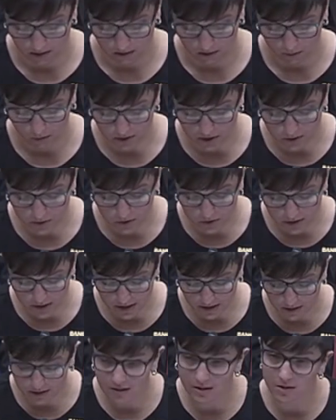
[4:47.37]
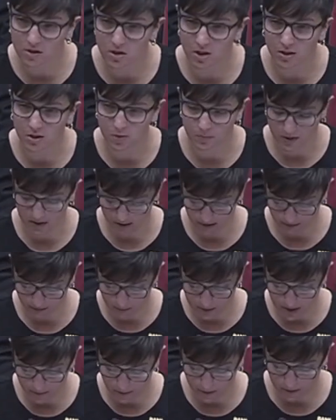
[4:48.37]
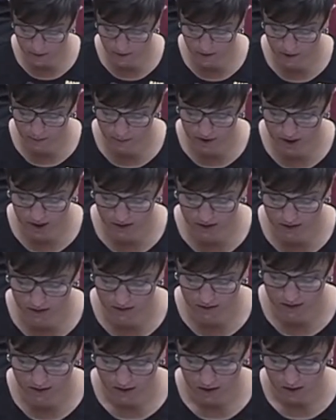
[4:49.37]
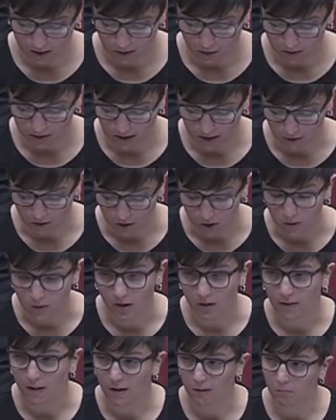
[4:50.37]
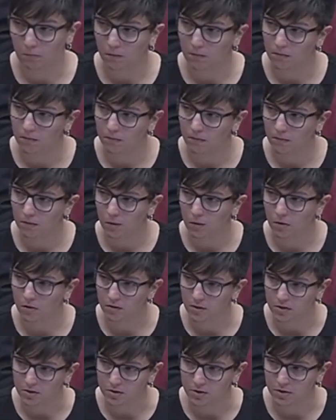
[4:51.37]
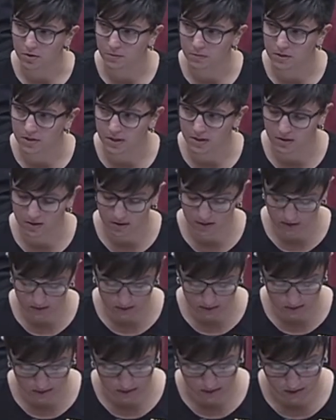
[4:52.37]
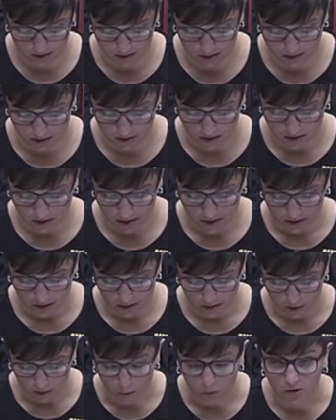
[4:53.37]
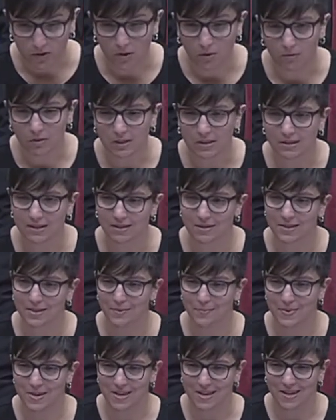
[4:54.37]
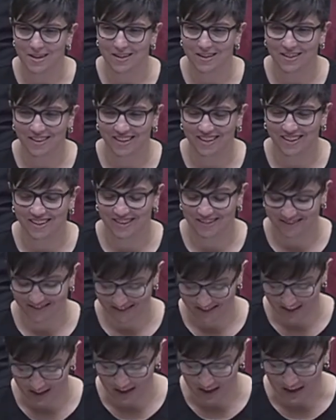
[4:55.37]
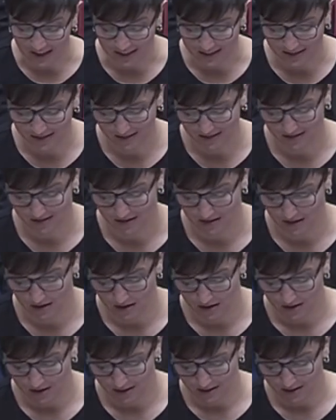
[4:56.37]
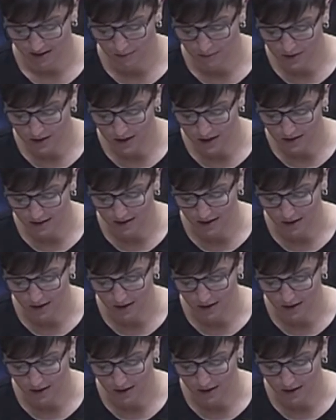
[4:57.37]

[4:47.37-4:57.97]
Will you sit in judgment of people who are pregnant without knowing them or their circumstances? Or will you listen to me, to us, and be the